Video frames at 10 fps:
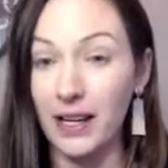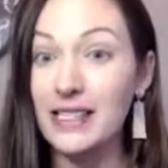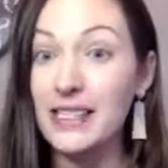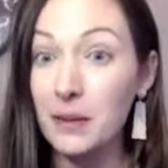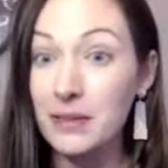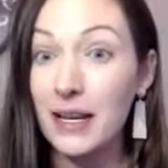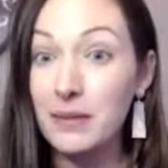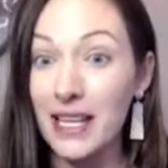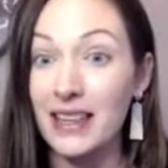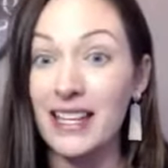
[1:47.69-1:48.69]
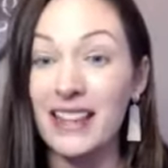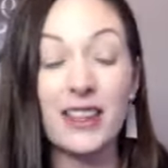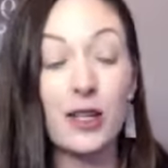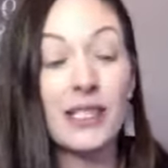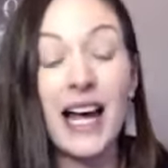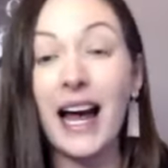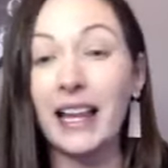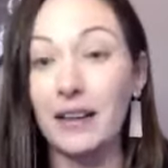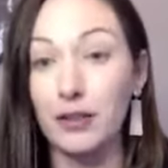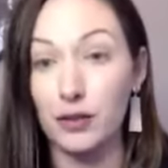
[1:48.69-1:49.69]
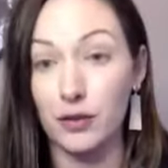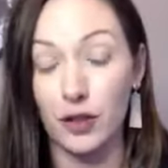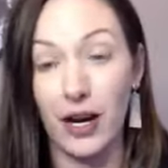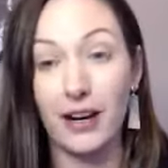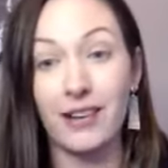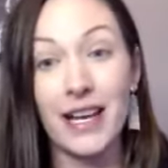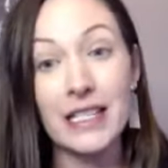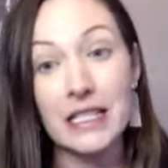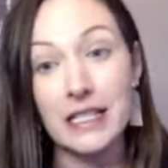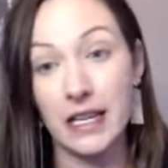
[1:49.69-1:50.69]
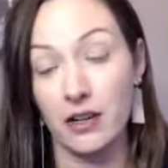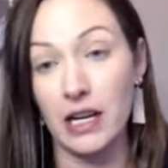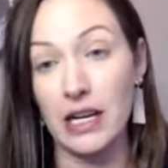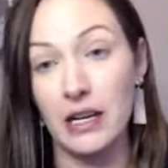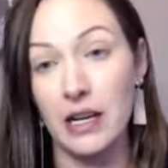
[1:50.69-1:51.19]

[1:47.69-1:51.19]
And sometimes they think that those high levels of cry are necessary